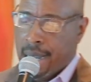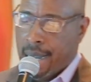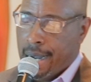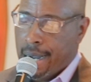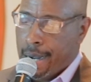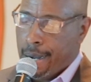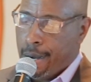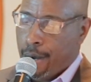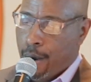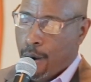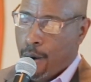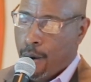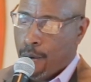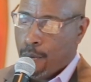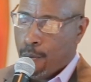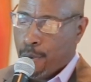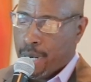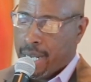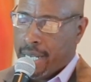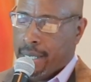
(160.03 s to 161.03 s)
uh,
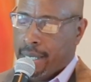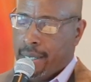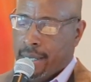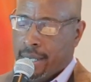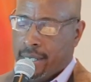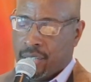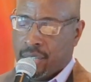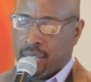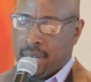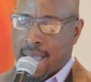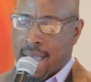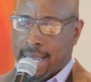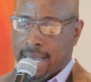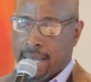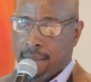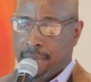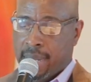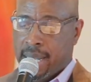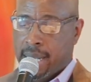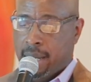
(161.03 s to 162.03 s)
on what it looks like
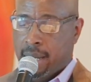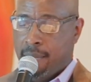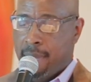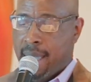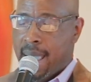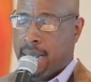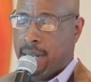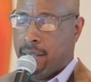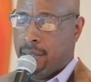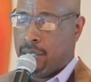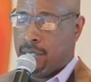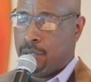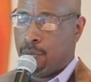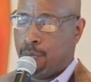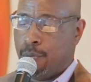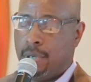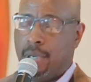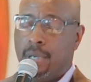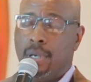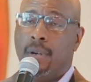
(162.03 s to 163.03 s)
and being a man in this
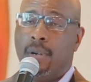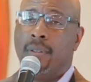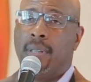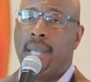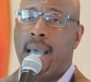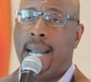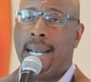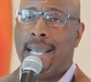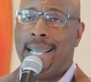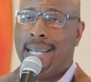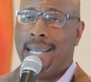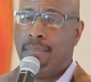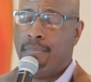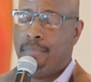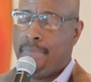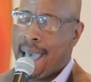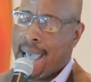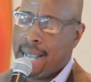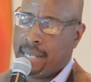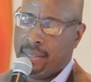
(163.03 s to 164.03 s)
world that
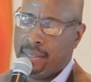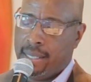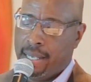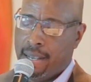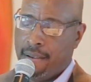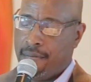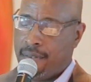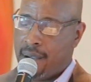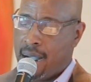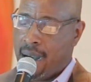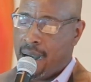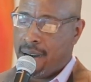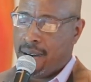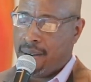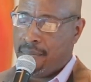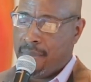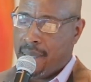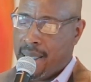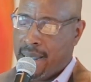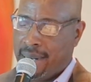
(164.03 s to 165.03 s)
impacts the
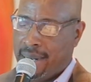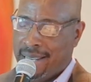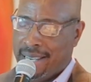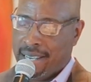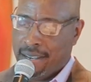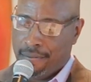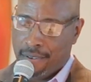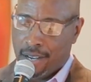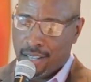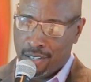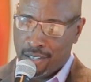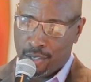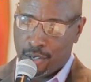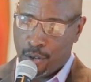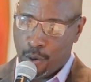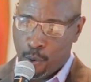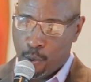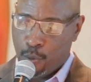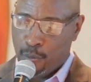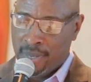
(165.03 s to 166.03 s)
environment and give others
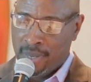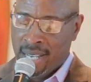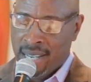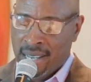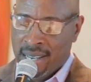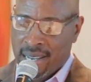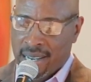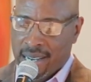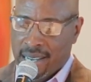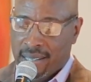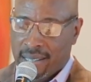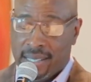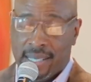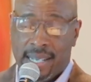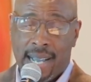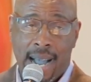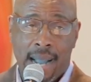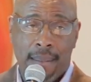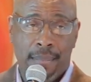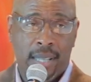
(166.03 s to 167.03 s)
hope in the
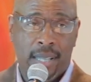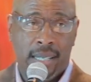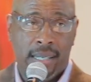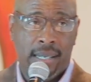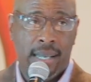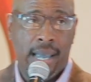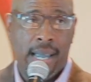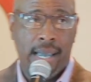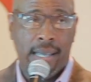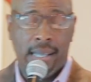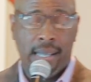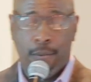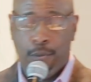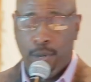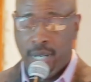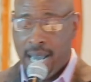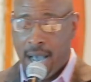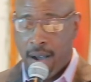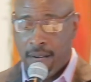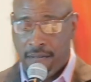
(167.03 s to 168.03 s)
time and the day that
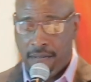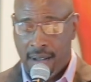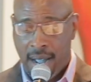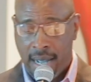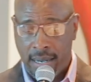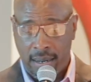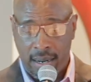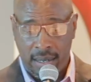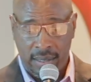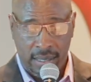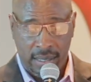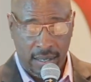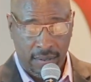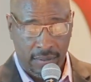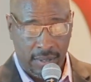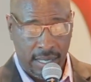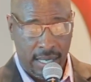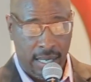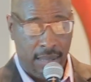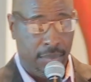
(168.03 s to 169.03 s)
we now find
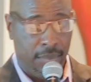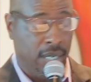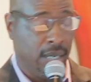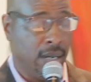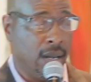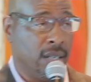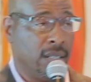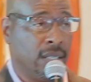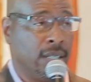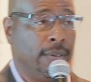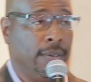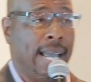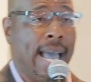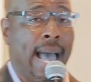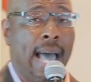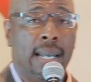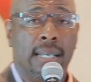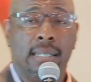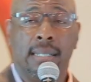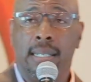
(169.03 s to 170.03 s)
ourselves in. Because the
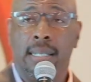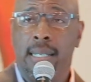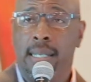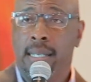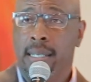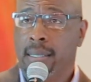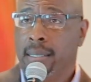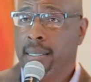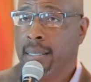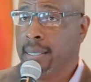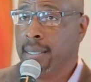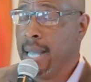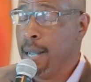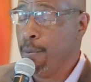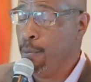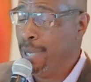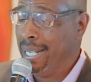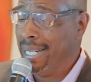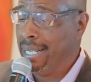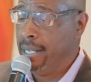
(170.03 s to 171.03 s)
reality is, is
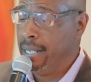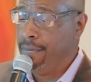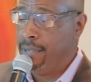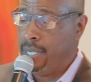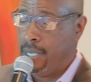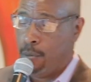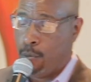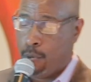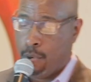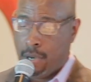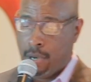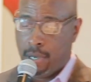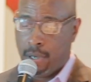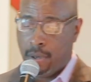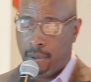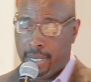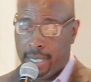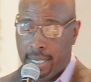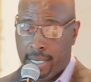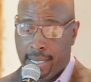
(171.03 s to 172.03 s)
that we live in a
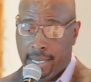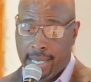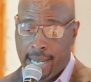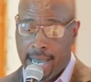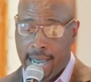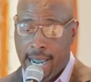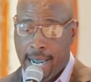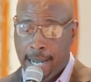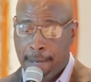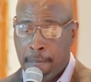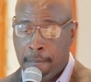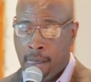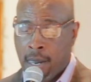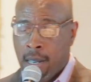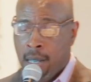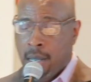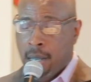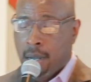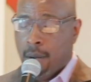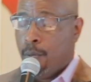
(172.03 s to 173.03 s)
world in a day
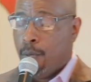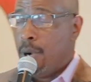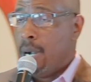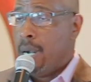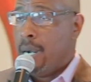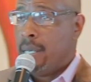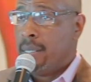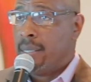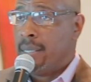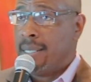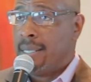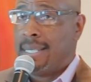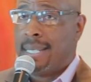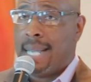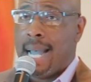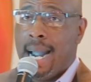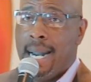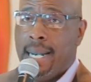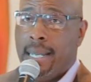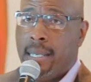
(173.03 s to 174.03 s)
where
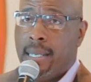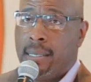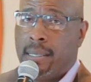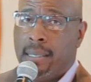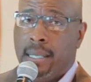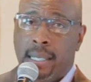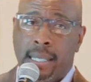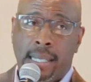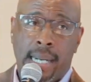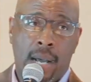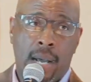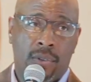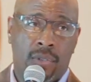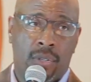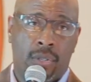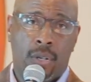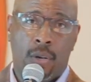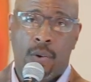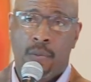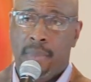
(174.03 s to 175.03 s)
society is sending out
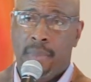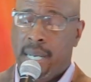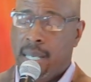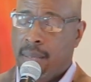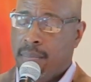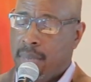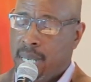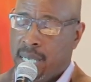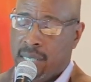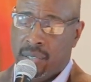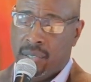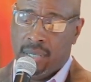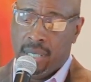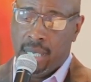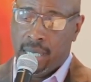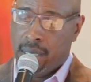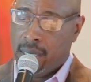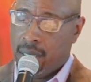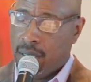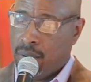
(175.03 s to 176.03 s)
so many mixed
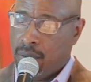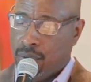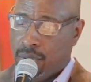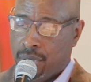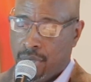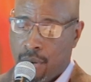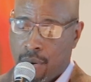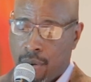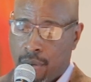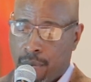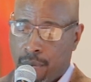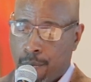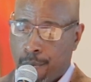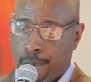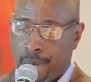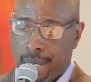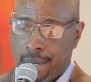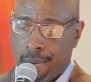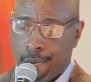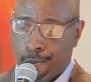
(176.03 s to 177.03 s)
signals on
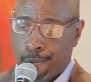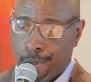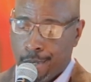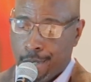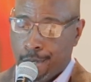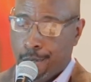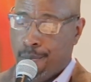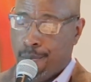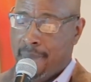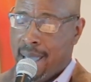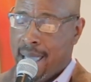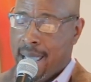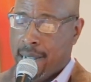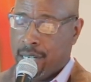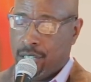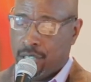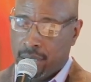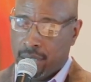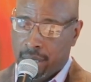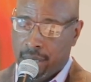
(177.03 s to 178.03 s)
what a real
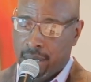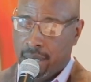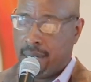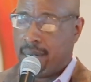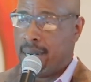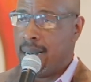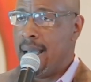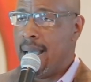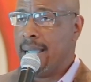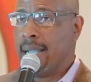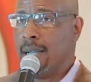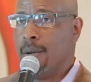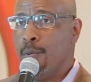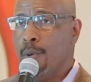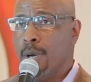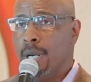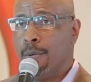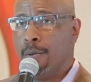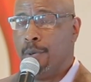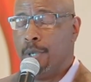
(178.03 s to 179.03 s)
man should look like and
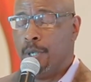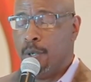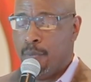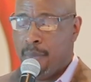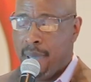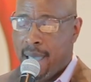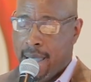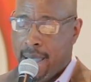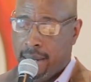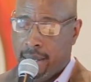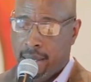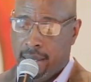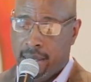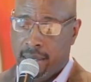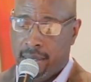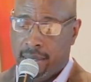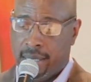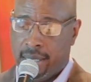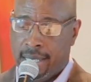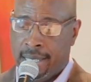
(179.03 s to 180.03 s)
what a real man
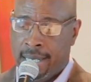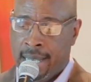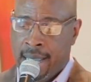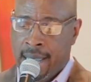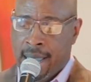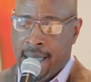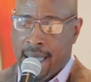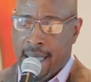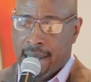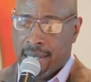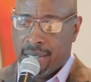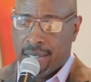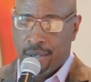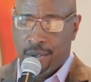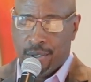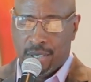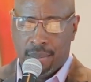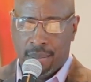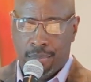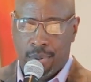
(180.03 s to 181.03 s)
is and and
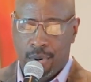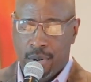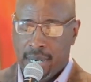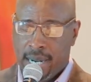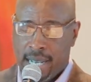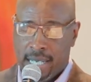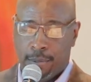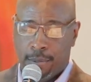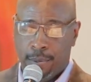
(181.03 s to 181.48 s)
so it's important